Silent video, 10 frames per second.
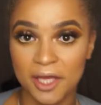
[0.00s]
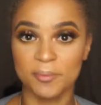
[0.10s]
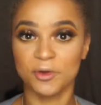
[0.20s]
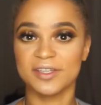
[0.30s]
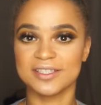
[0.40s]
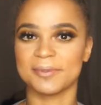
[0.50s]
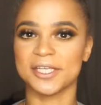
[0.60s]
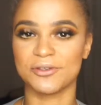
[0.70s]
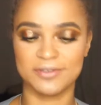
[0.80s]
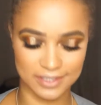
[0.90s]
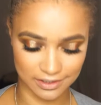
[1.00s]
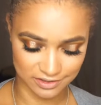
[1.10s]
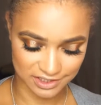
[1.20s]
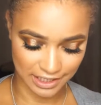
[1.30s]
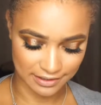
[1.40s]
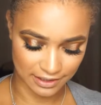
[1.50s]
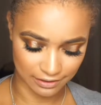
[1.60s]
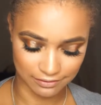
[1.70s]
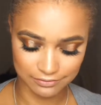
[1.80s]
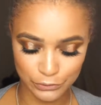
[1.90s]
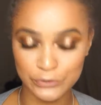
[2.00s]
I'm going to be using a shade that,